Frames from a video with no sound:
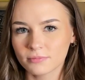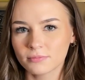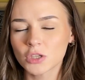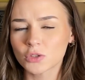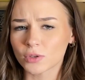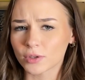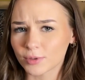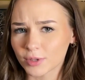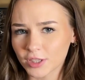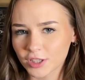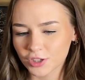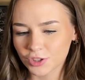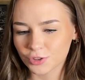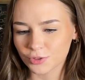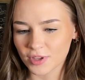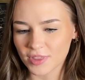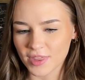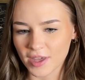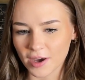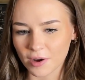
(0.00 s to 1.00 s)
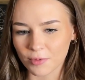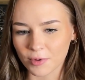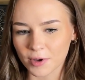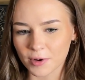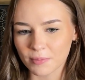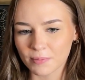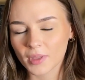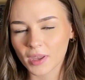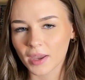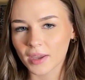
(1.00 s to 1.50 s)
So I really enjoyed that
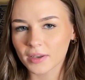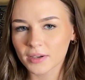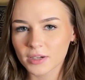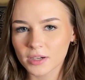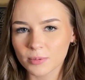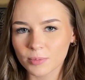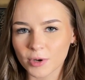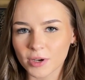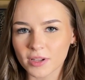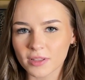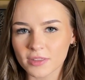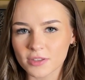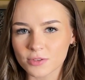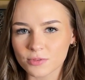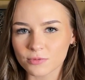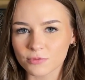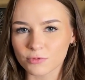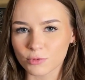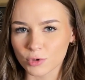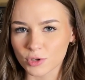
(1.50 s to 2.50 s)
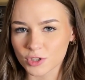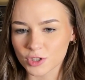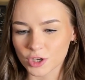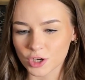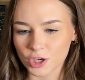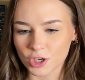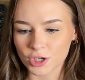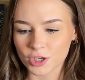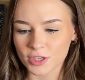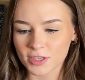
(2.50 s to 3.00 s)
one. I ended up rating this one 4
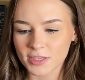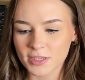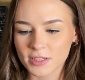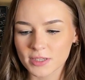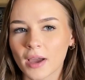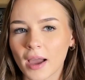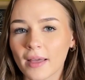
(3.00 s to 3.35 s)
stars.